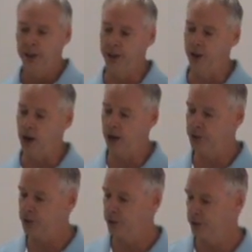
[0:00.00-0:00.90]
In
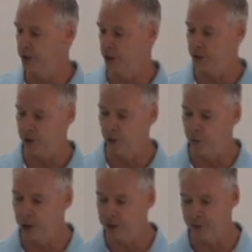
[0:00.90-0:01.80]
August, the
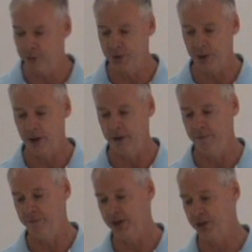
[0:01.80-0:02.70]
Ontario Ombudsman started
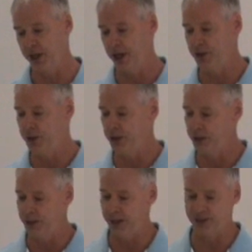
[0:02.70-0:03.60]
an investigation
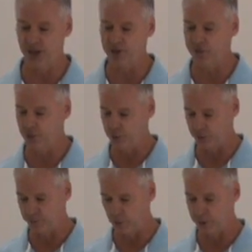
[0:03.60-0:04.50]
into the excessive
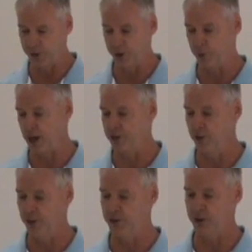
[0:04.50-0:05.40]
use of force in
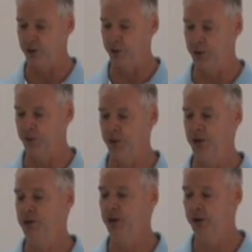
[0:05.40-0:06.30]
correctional institutions in
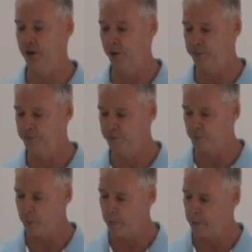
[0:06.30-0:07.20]
Ontario.
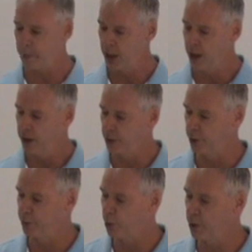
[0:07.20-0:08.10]

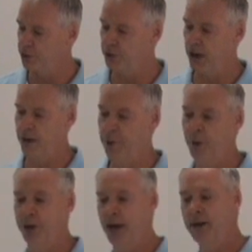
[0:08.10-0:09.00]
The report has not come
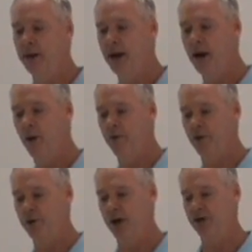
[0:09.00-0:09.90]
out yet.
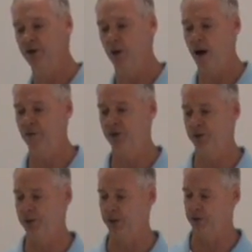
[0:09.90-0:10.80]
However, correctional
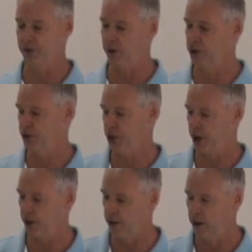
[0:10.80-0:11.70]
officers at the Sarnia
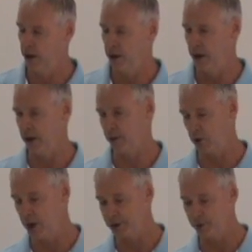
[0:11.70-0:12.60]
Jail and
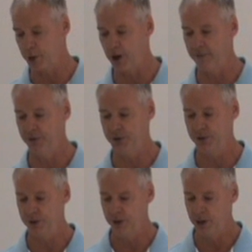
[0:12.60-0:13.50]
across the
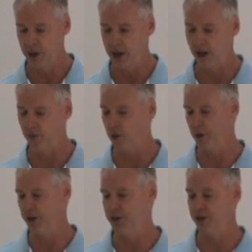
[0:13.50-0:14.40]
province have
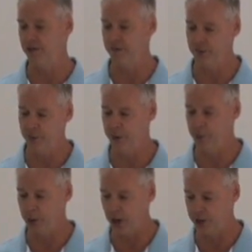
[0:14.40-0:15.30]
already suffered the
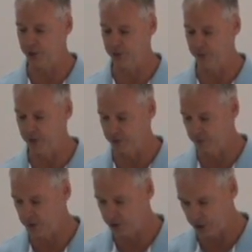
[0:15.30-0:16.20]
repercussions of this
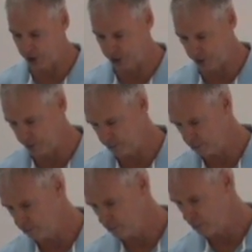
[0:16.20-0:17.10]
investigation.
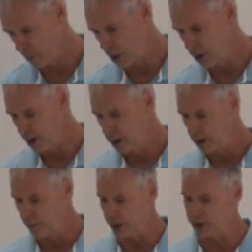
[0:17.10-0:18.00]

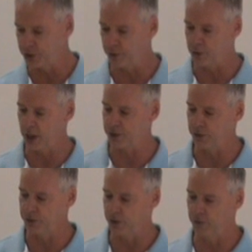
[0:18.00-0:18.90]
The Ministry of
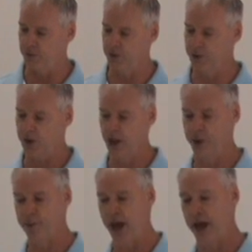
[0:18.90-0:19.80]
Correctional Services
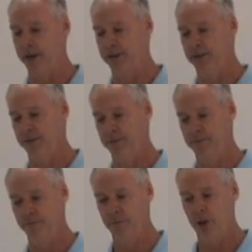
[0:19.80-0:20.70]
has panicked.
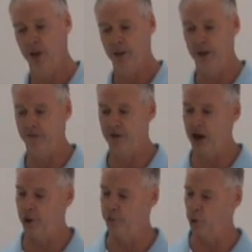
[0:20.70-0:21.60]
They have
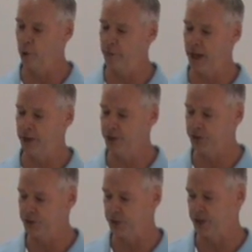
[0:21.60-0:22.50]
hired more
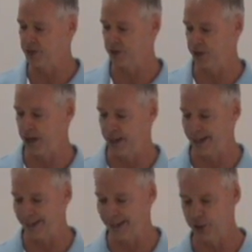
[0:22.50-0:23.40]
managers and
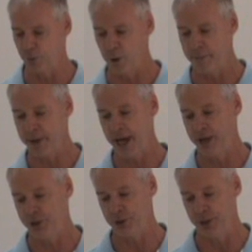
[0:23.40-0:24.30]
designated at least one
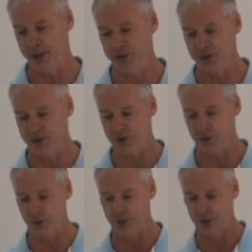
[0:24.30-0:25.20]
manager in each
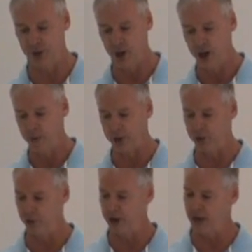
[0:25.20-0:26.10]
institution, but
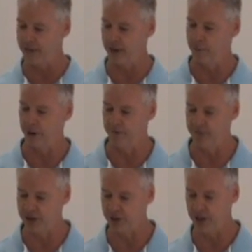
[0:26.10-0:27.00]
do nothing but
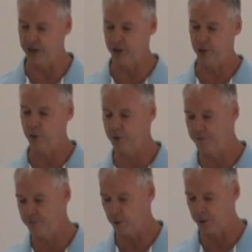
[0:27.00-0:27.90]
investigate the use
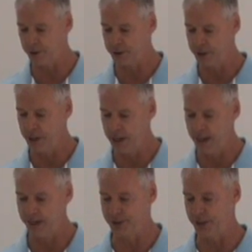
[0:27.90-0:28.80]
of force
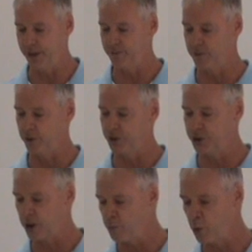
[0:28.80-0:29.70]
and see if there
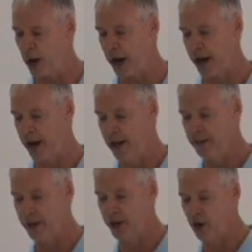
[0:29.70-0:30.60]
is some way
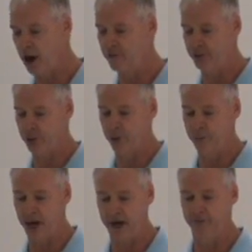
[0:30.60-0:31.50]
that an
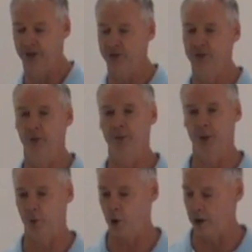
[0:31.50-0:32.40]
officer might have done
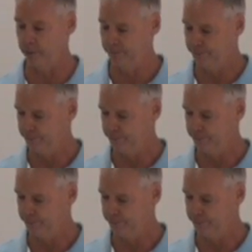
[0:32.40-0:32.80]
something wrong.